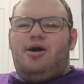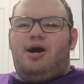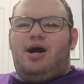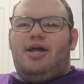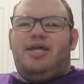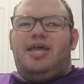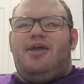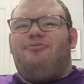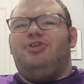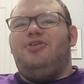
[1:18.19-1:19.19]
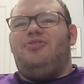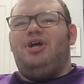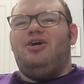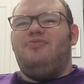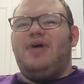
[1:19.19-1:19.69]
I can't really
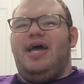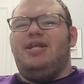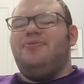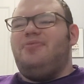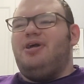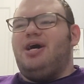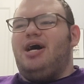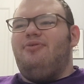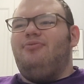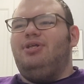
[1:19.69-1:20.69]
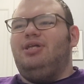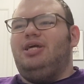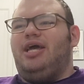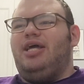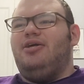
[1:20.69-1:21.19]
think of anything I really
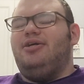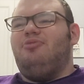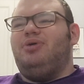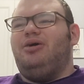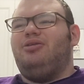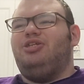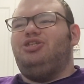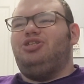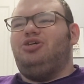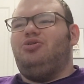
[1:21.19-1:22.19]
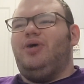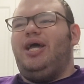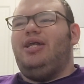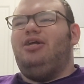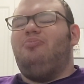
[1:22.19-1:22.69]
hated about the show,
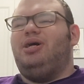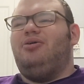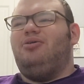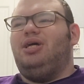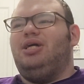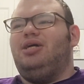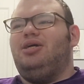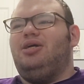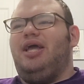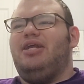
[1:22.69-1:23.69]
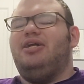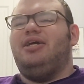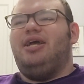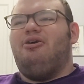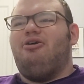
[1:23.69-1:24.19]
hated a
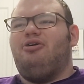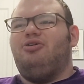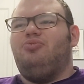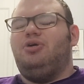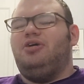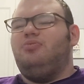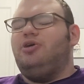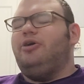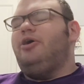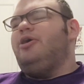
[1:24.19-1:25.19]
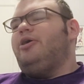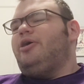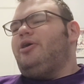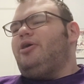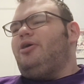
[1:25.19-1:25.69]
character or whatever.
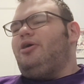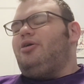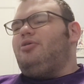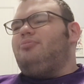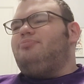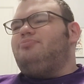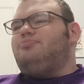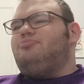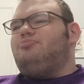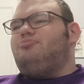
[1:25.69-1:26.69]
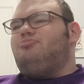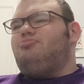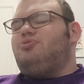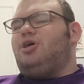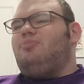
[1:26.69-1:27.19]
um
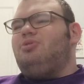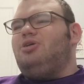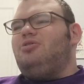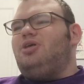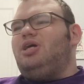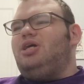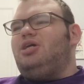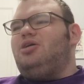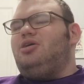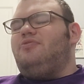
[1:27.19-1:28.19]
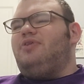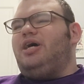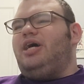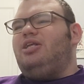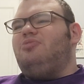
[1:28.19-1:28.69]
Probably, like, if I
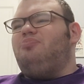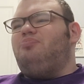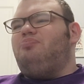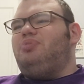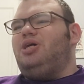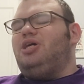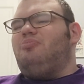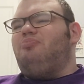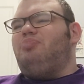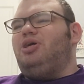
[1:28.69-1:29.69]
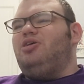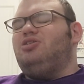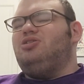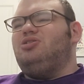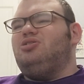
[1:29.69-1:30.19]
had to pick a biggest,